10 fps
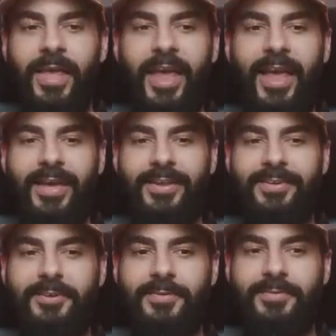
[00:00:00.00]

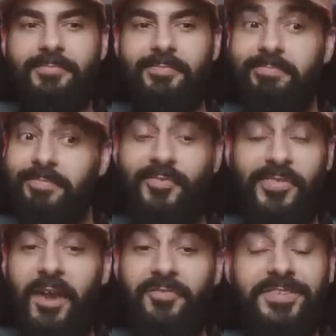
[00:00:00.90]
And for
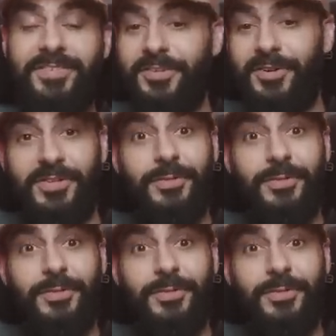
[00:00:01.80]
that reason, you know,